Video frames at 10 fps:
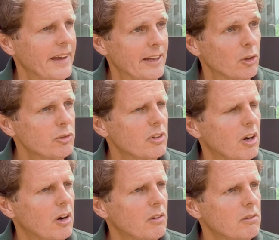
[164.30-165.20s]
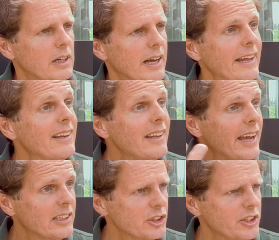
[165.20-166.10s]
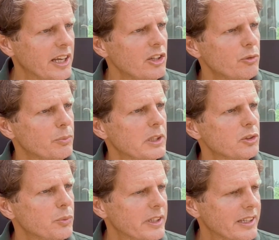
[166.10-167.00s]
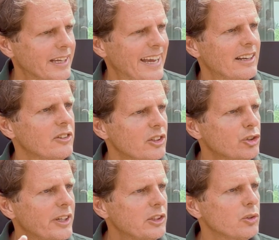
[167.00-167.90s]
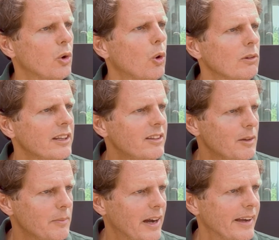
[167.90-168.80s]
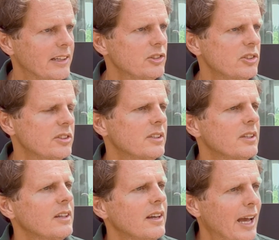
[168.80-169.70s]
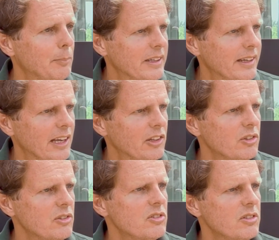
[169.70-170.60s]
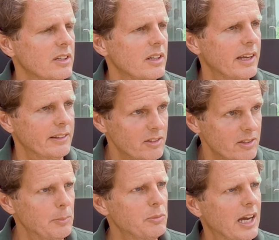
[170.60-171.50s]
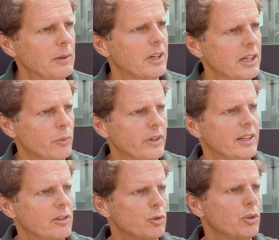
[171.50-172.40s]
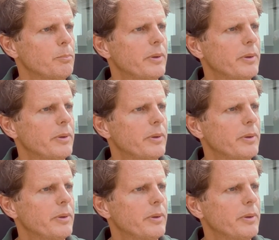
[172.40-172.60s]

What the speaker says: and also at a later stage, because we cannot address all lithium-ion applications at the same time, right? We need a certain